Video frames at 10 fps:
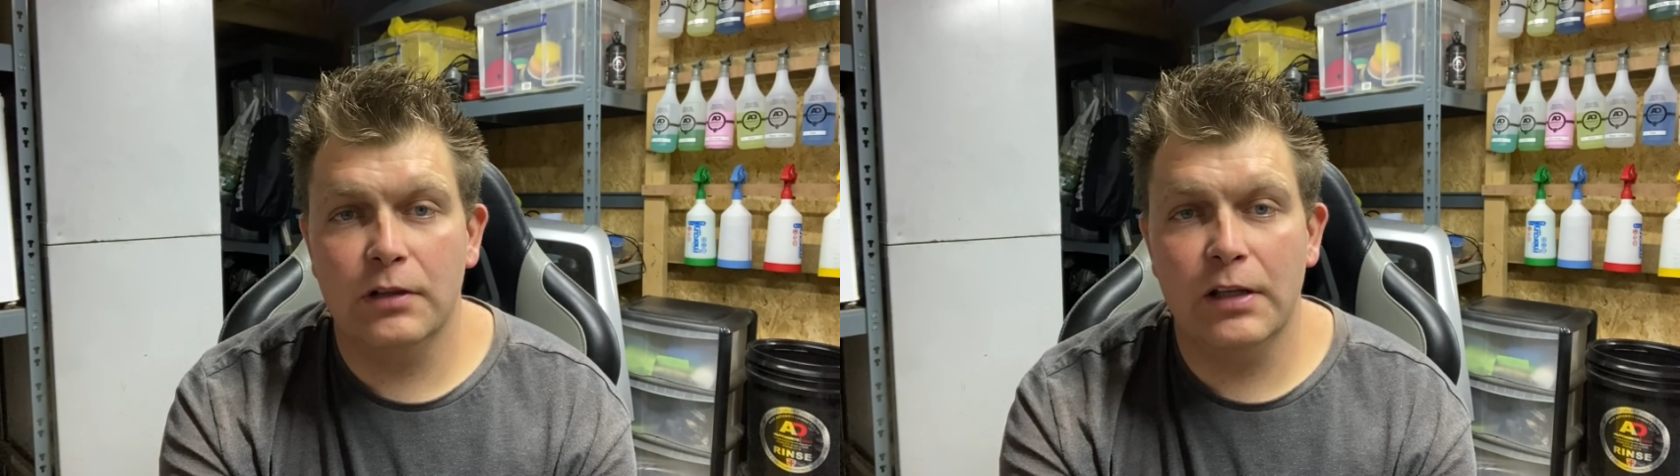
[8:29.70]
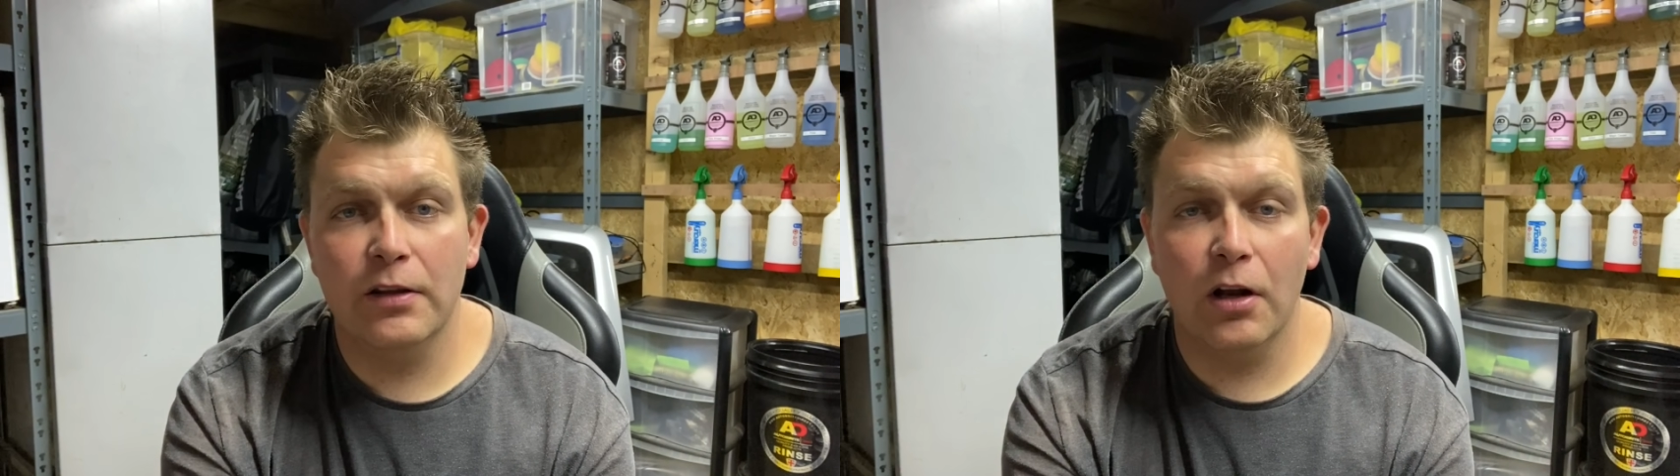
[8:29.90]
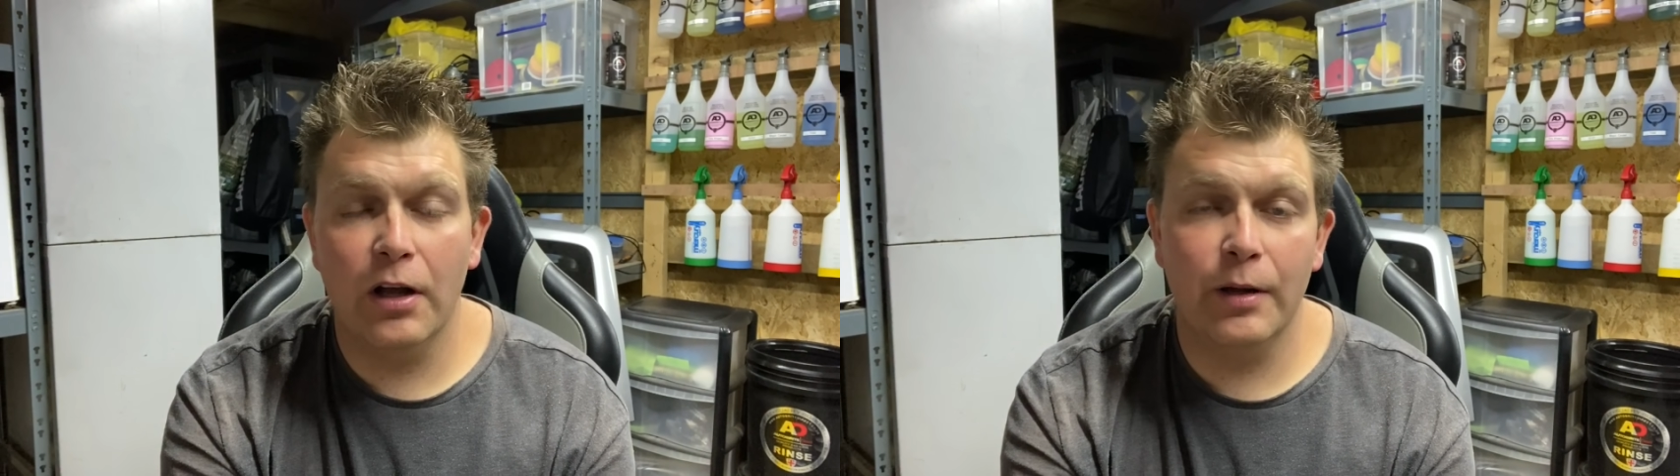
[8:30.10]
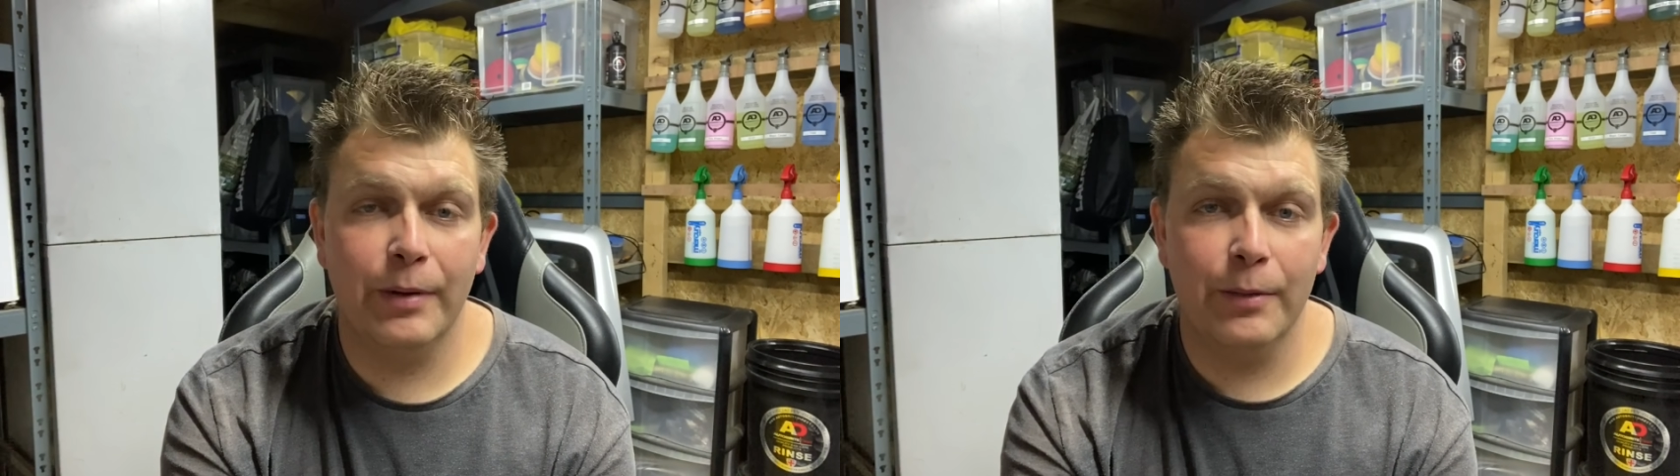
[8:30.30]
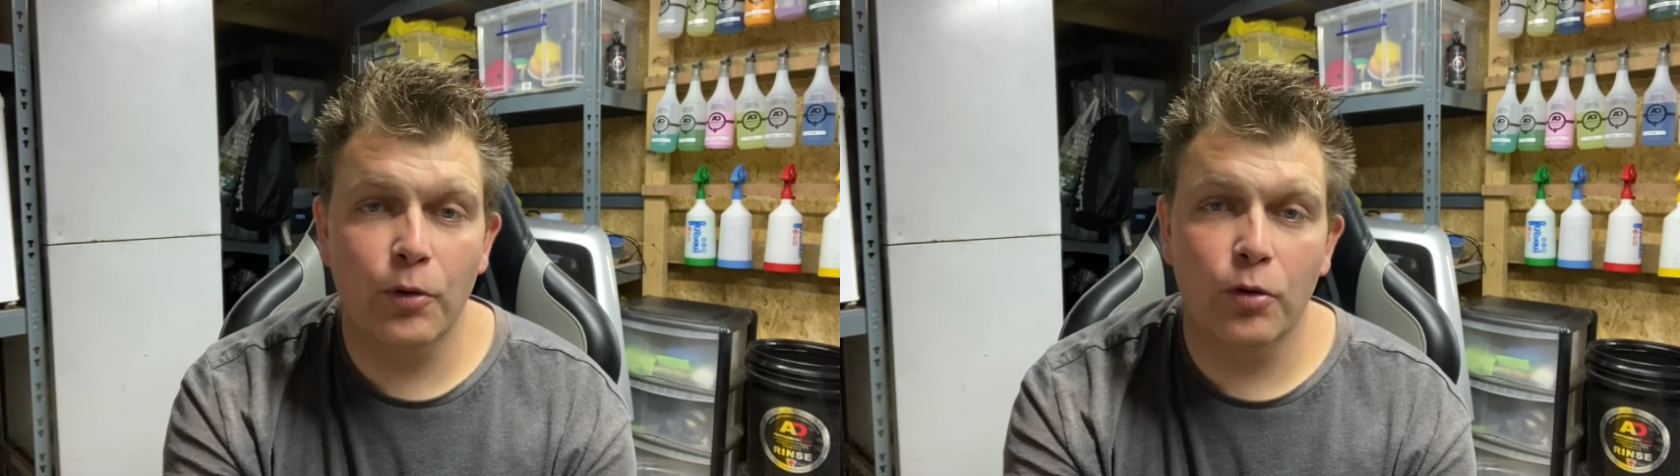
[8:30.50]
in the lineup
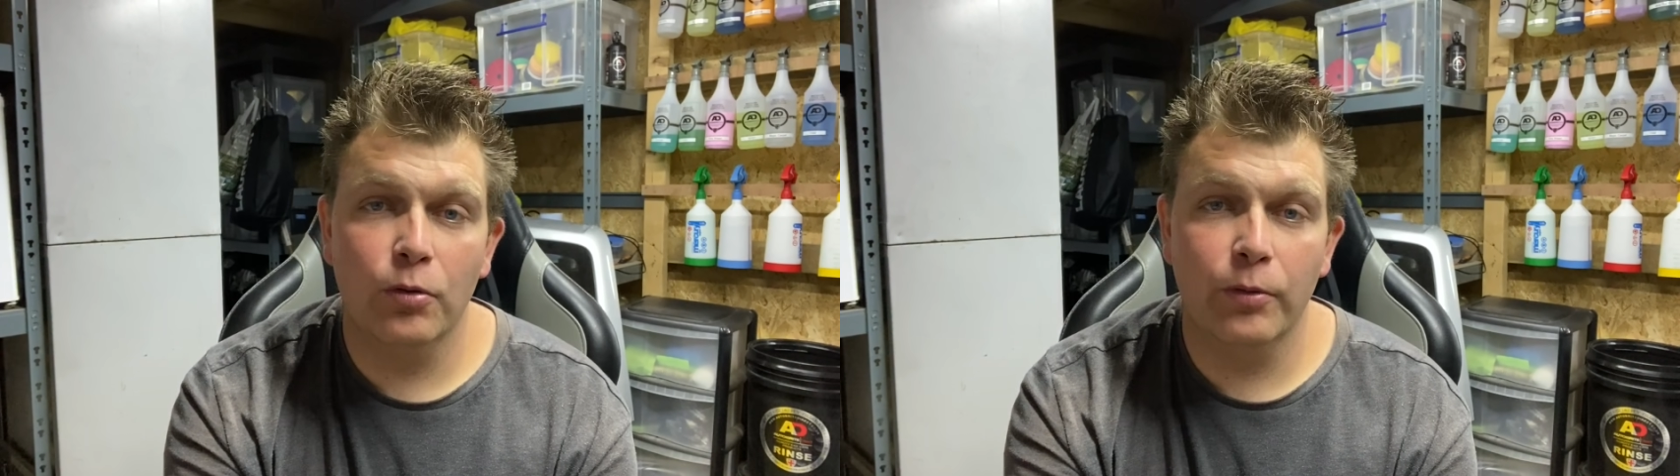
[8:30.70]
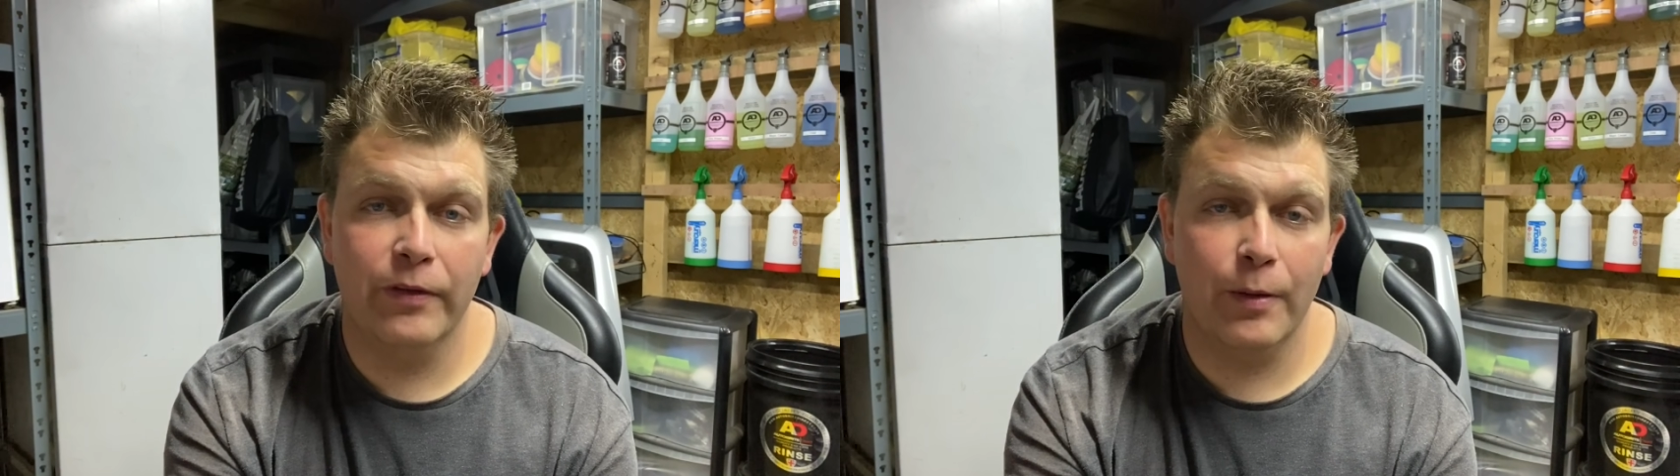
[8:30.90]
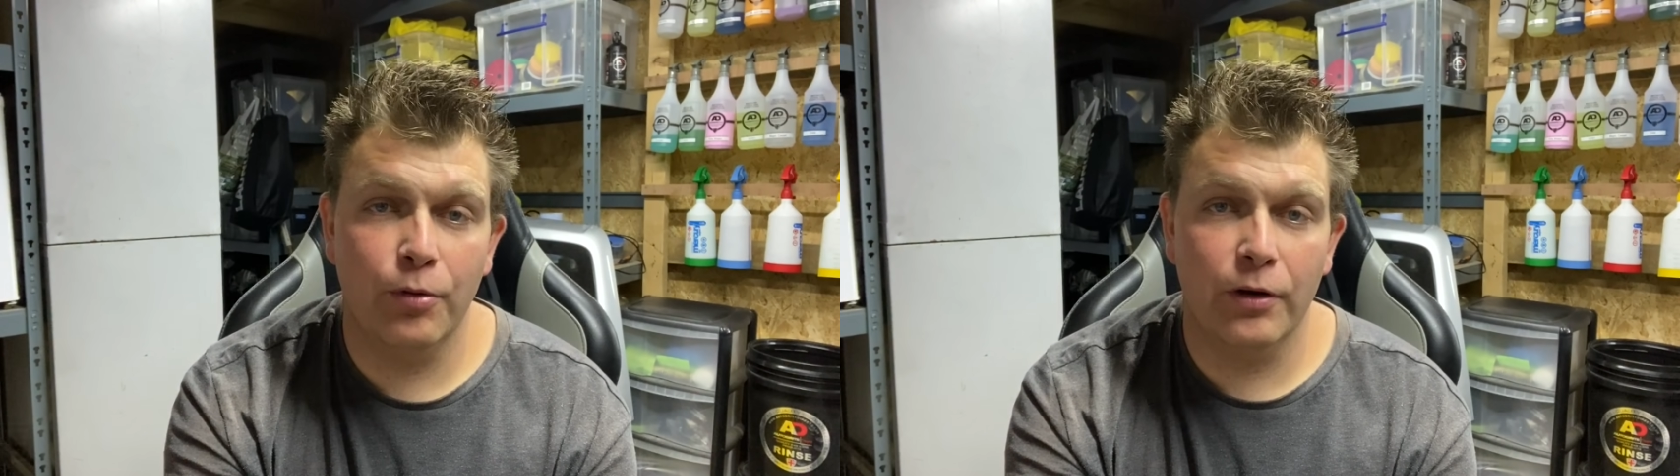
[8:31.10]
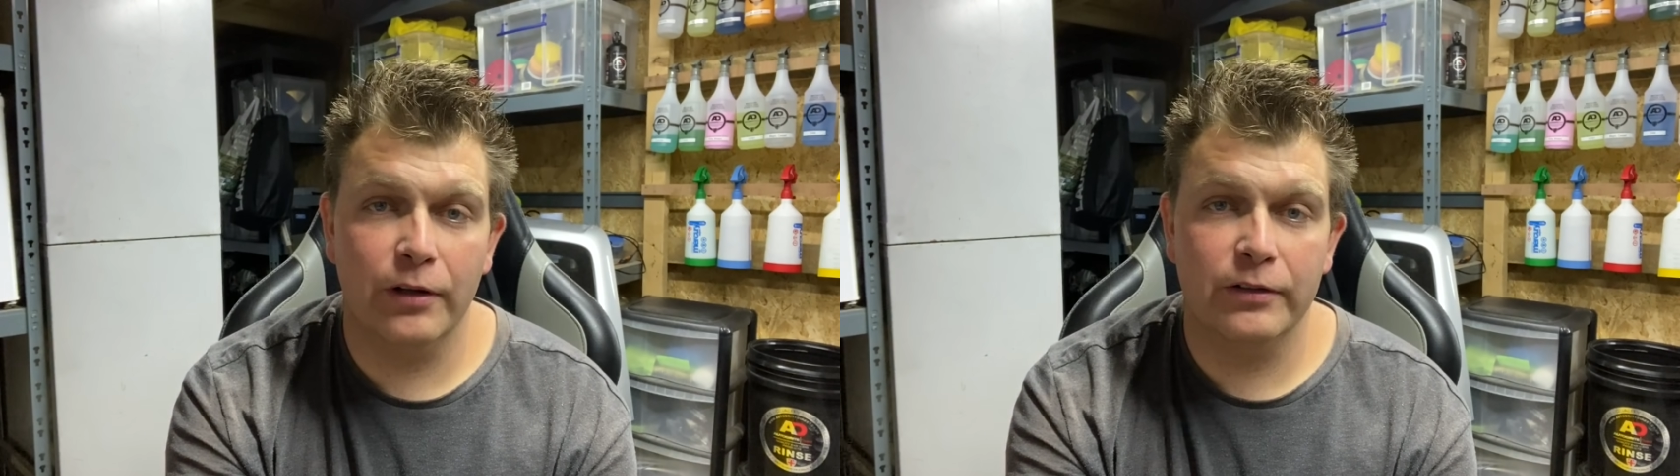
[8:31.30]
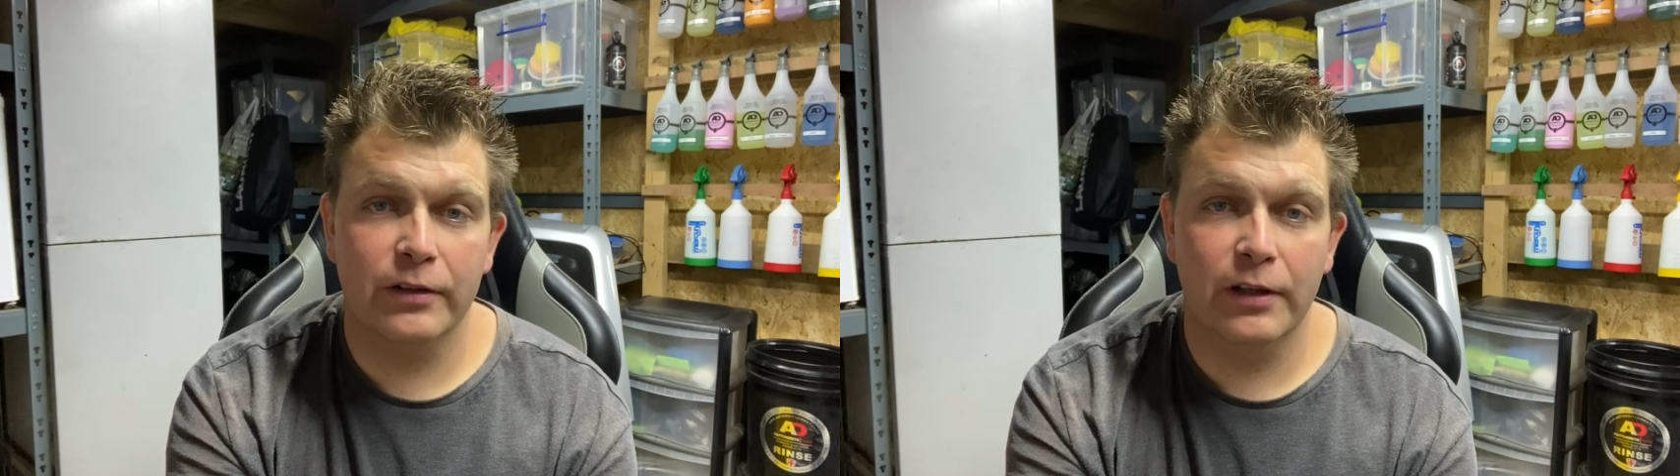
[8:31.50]
anymore with their products,